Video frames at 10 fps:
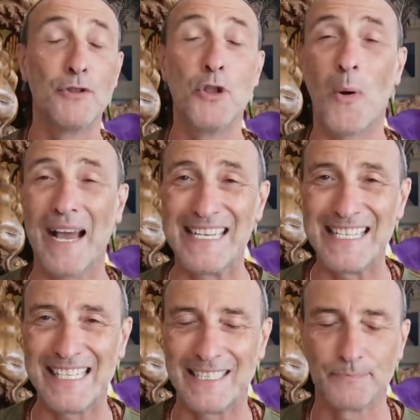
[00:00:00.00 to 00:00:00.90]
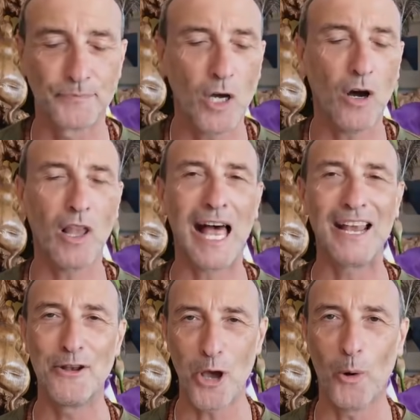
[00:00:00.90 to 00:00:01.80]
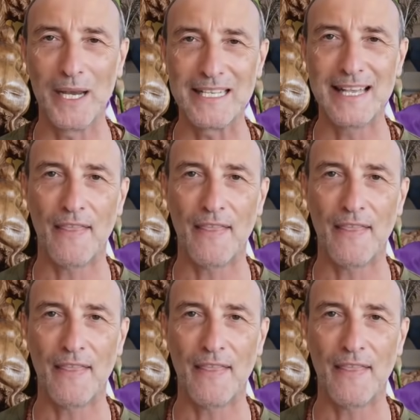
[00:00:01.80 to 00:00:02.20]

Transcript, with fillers: No idea. All I know is